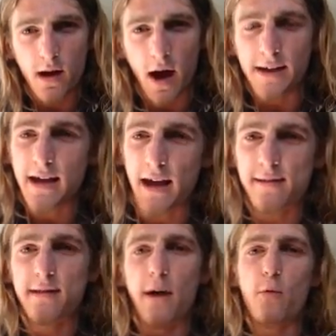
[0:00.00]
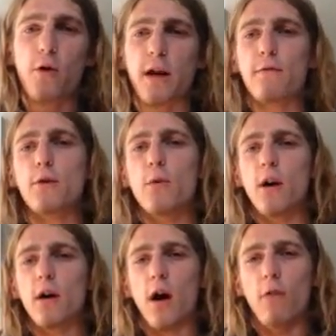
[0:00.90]
And yes, that will give you
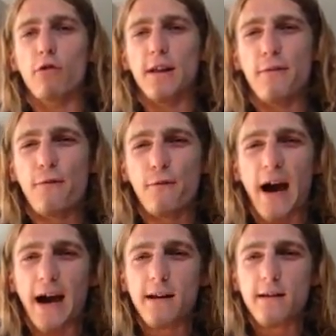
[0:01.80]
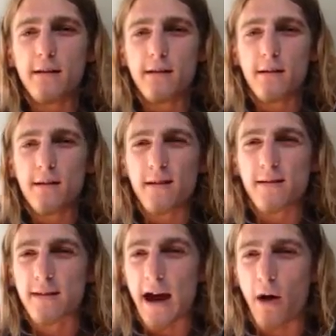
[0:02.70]
a really fat
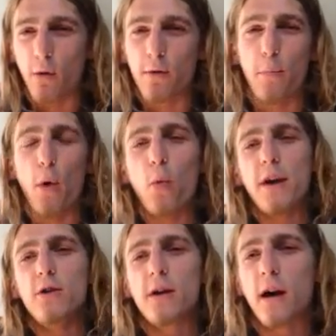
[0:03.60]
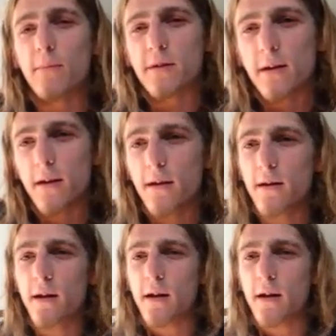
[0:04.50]
sound, but when you come to